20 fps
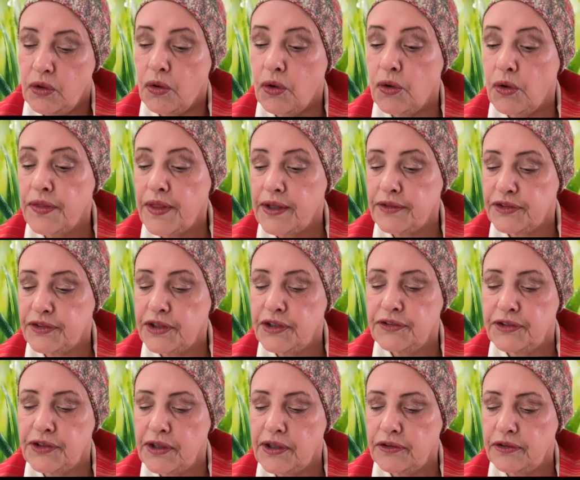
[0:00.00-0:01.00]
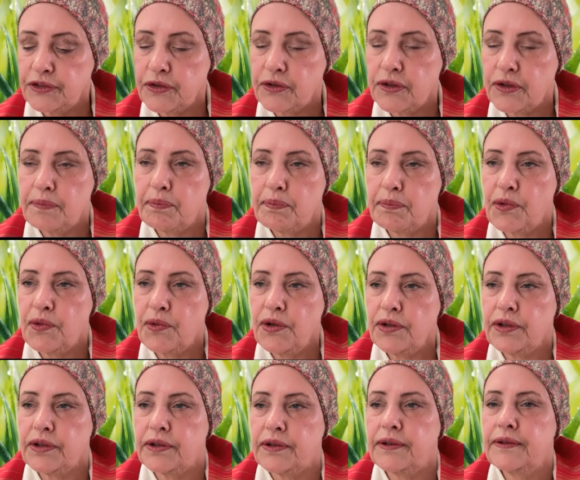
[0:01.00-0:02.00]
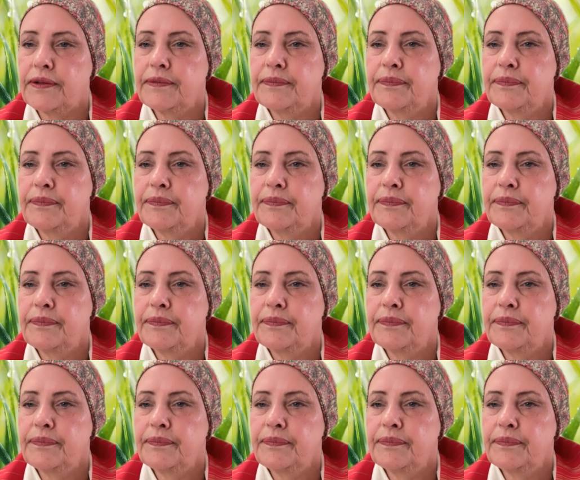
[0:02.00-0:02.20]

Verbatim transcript: or that details are important.